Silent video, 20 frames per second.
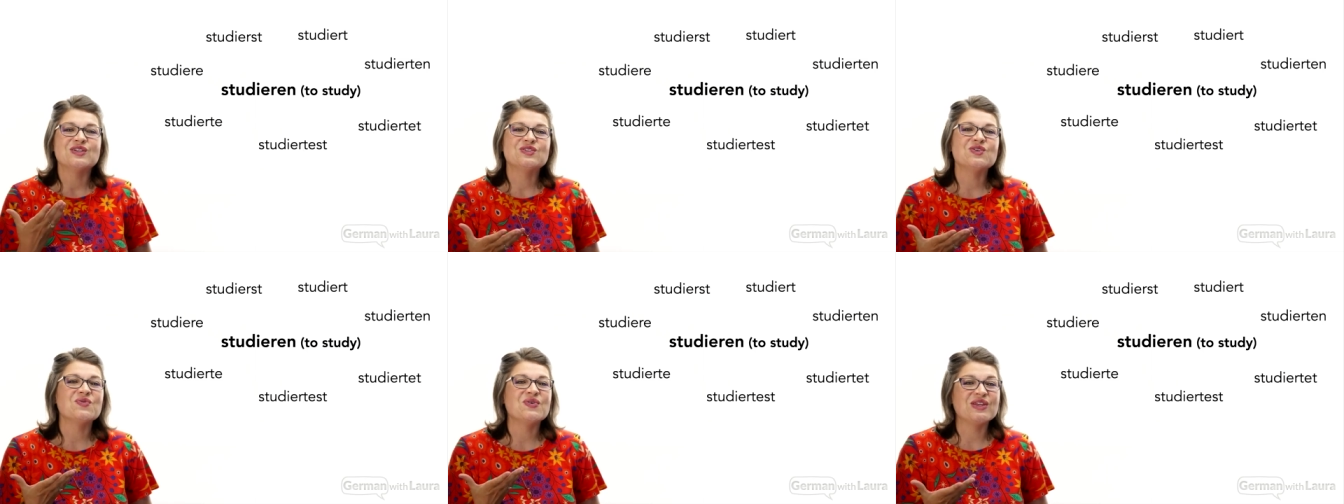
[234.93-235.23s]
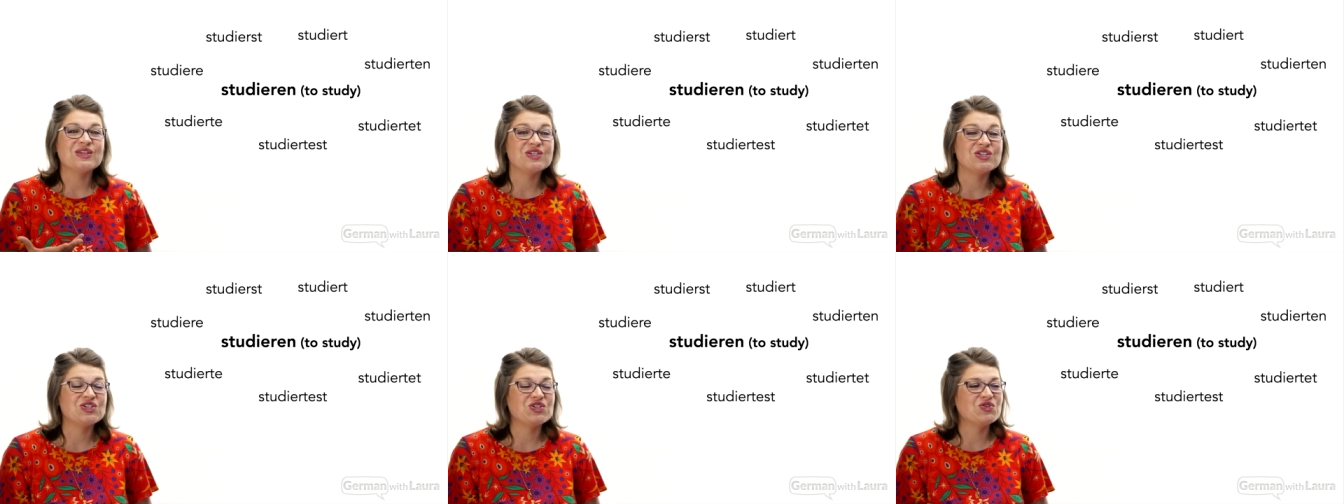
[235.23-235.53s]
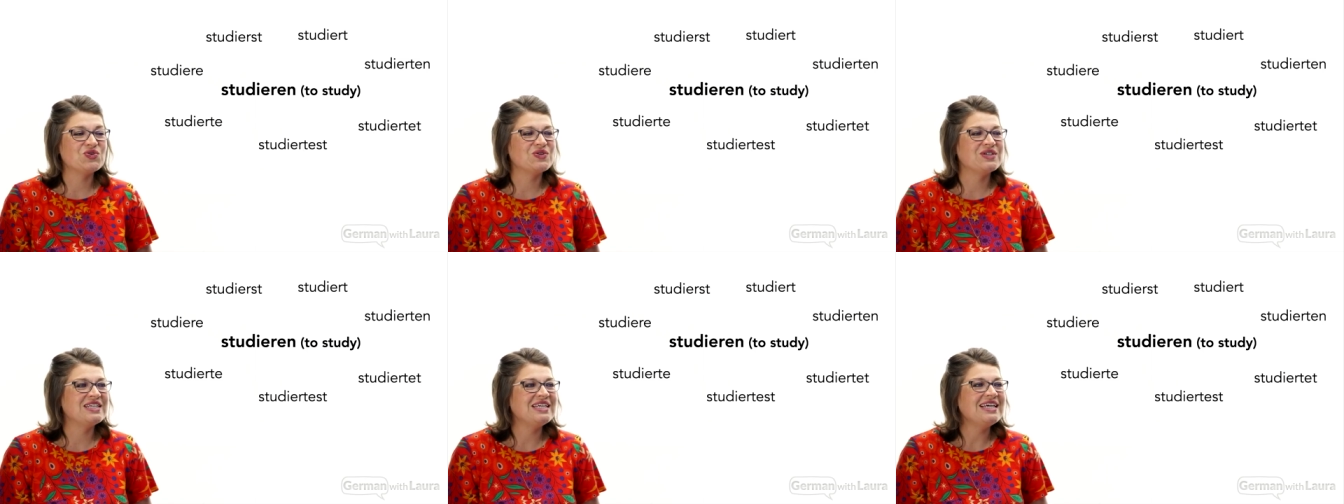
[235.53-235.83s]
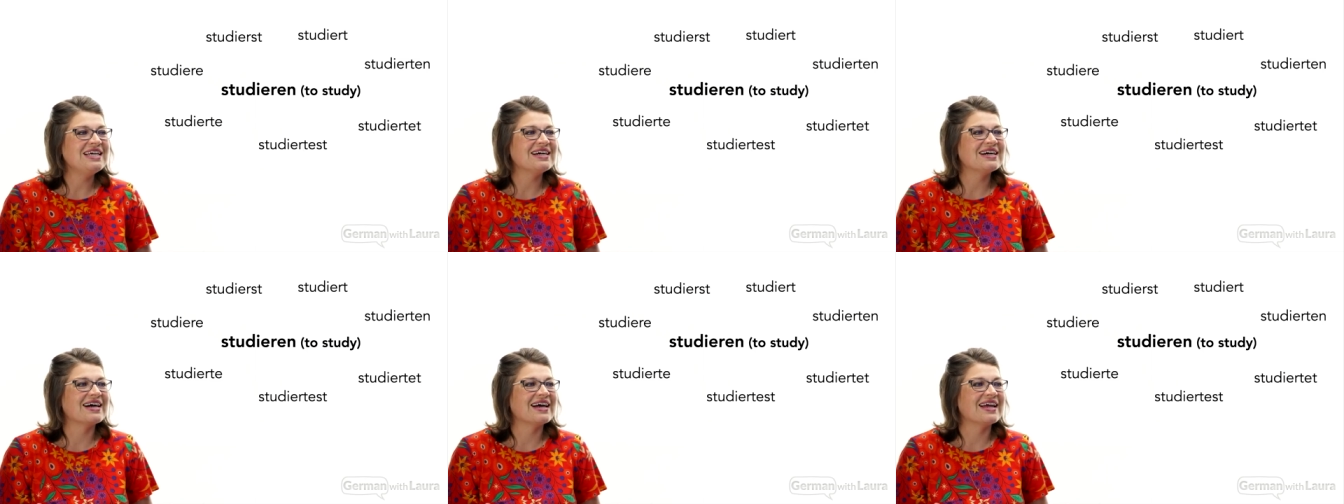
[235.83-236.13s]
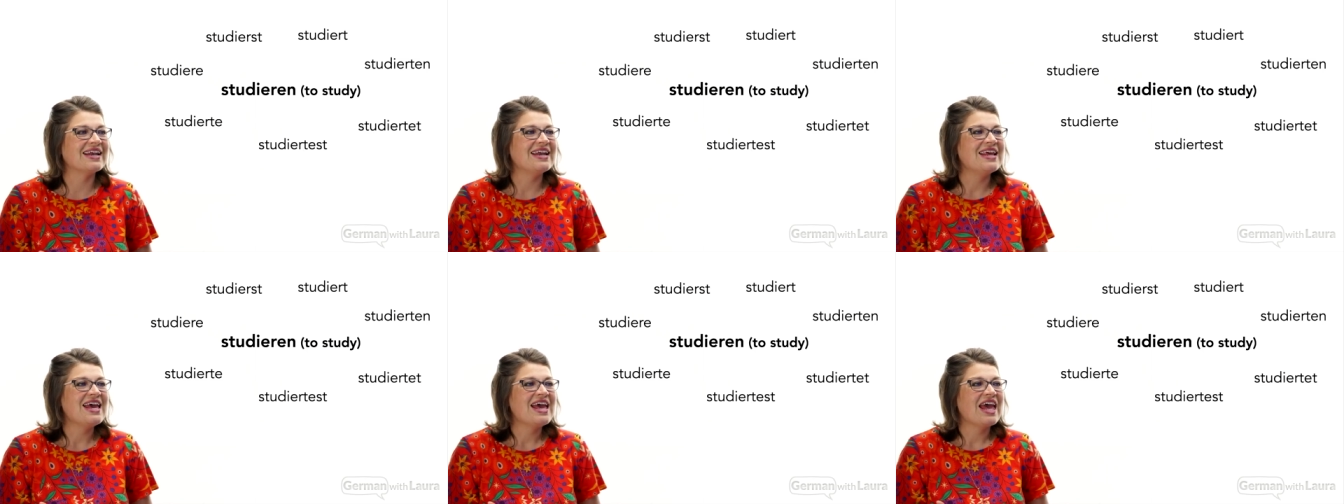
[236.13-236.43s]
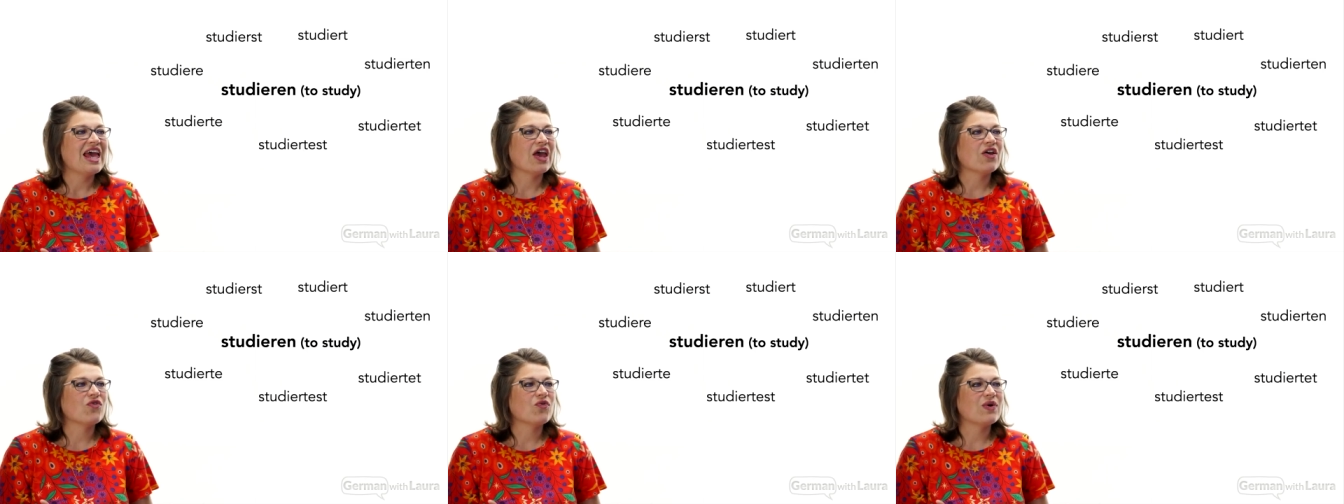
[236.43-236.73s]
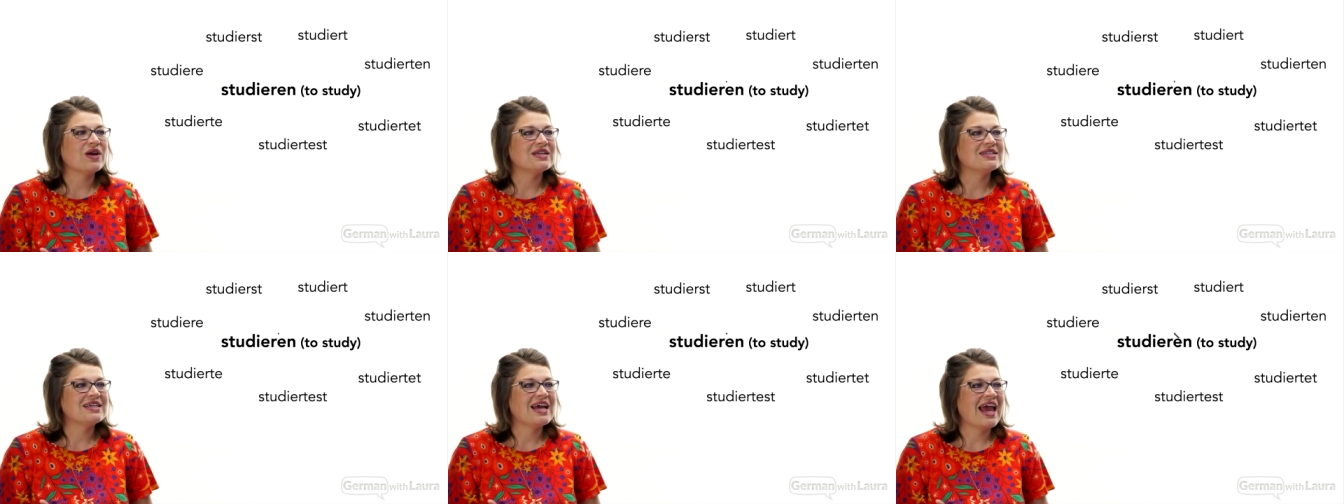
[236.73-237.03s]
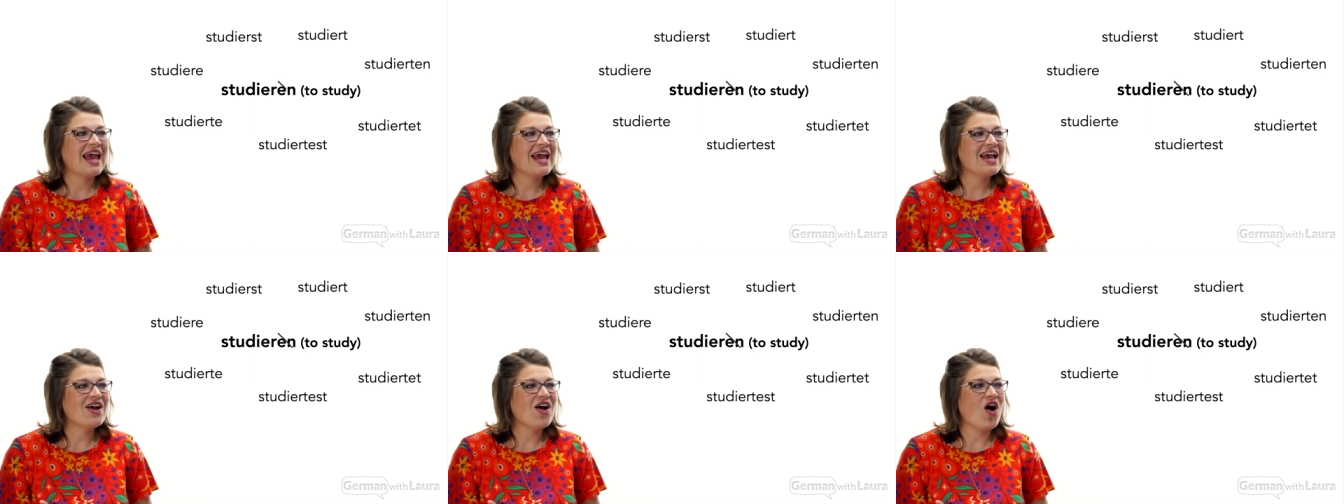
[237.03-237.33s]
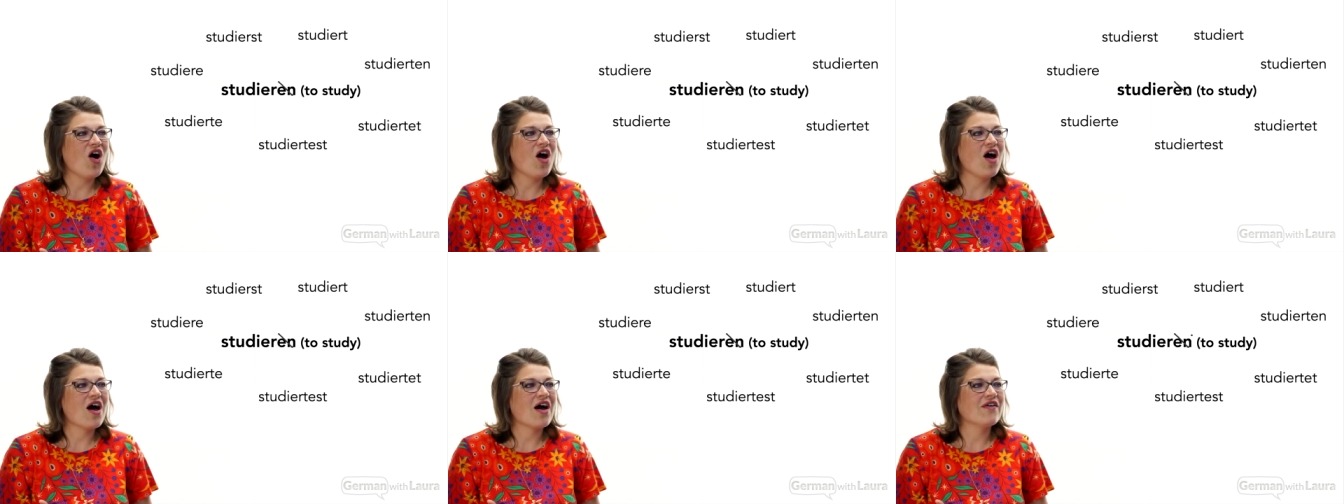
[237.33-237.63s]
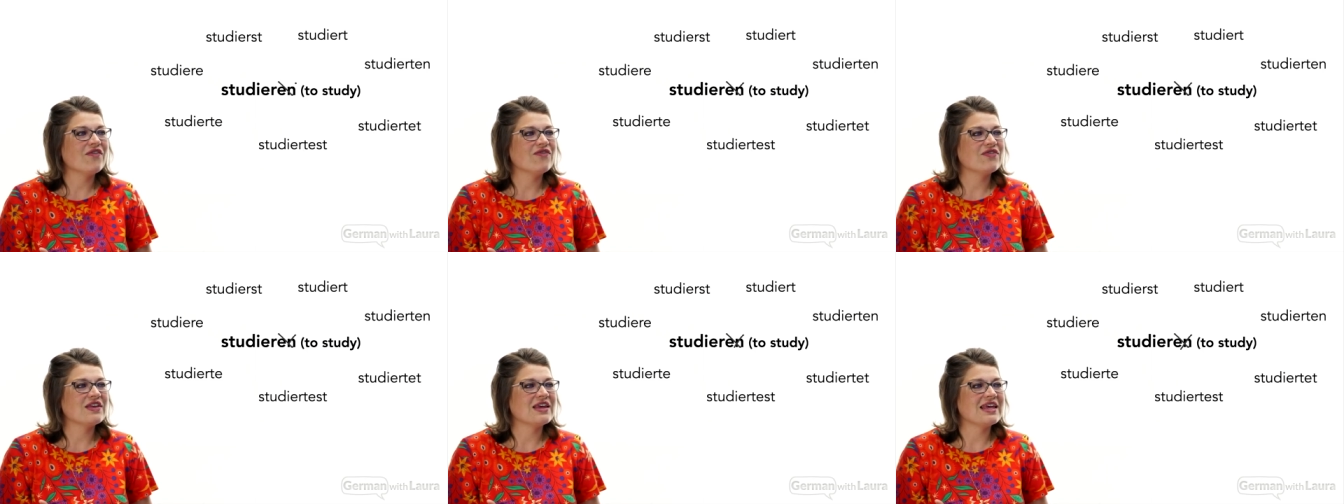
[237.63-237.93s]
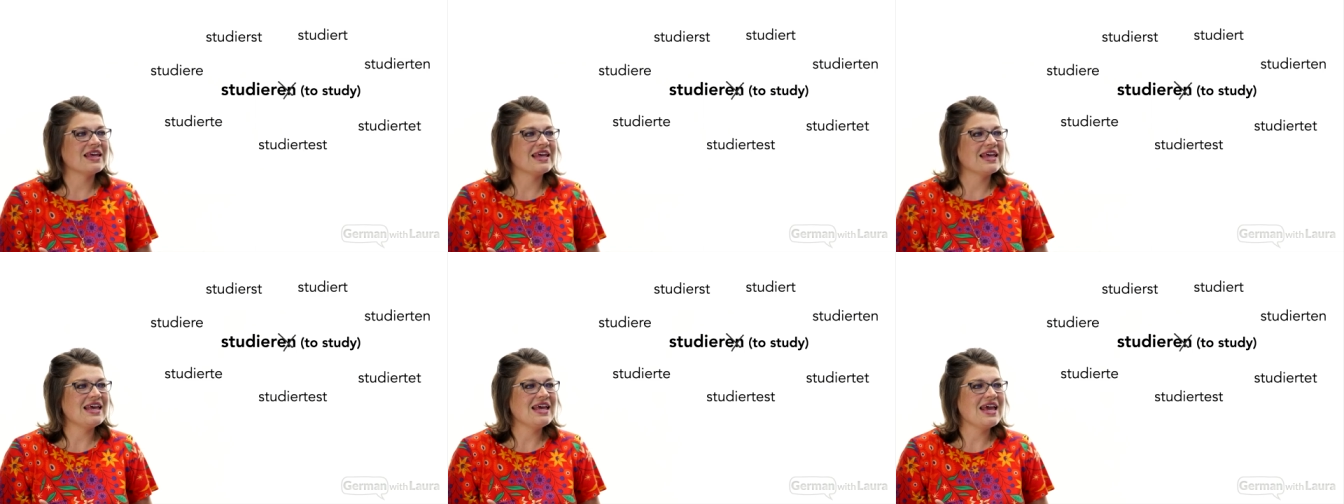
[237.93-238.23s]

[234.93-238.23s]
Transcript: So with studieren, if we take off the